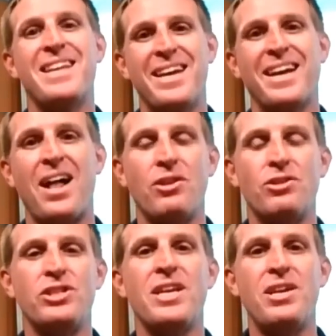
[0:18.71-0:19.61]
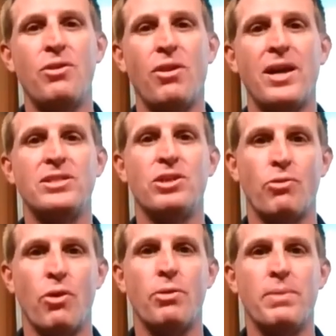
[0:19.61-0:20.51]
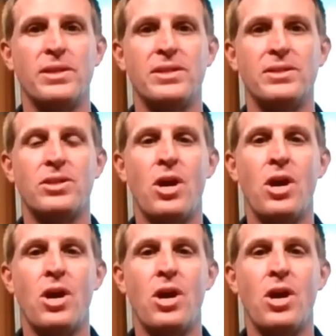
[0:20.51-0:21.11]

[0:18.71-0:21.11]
technologies they utilize to grow their business.